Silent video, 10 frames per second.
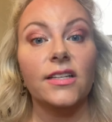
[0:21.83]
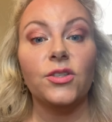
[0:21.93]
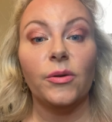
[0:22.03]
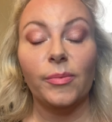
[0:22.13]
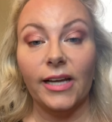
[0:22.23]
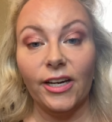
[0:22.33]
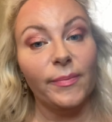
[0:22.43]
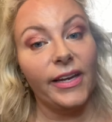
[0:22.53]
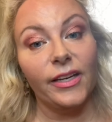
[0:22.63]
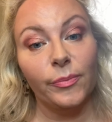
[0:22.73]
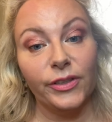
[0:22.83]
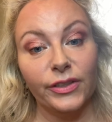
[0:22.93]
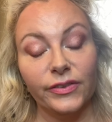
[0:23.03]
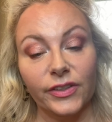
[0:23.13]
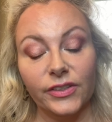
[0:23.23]
to apply your makeup when you're
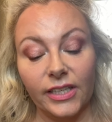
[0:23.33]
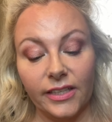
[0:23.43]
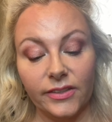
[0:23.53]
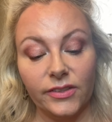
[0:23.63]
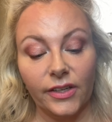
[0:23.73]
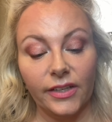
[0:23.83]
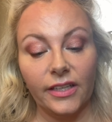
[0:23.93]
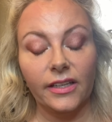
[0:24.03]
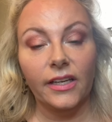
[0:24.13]
first getting started.